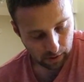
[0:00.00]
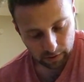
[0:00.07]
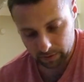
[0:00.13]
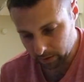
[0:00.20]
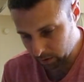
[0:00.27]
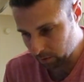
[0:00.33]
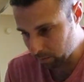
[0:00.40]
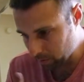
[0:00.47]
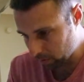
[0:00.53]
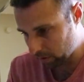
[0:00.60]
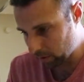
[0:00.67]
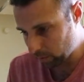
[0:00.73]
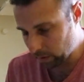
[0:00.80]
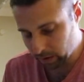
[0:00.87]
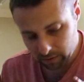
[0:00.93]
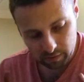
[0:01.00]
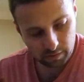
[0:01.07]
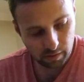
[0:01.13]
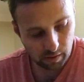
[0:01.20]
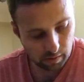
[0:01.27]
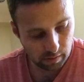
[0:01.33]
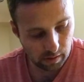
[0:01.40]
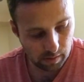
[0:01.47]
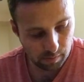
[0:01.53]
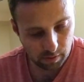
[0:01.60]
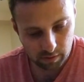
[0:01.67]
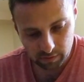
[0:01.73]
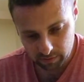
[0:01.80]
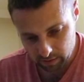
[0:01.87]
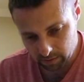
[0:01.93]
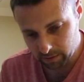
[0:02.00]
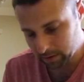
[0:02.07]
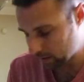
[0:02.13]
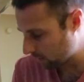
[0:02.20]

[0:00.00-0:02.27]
I think I'll put it in when it's sitting there, because then I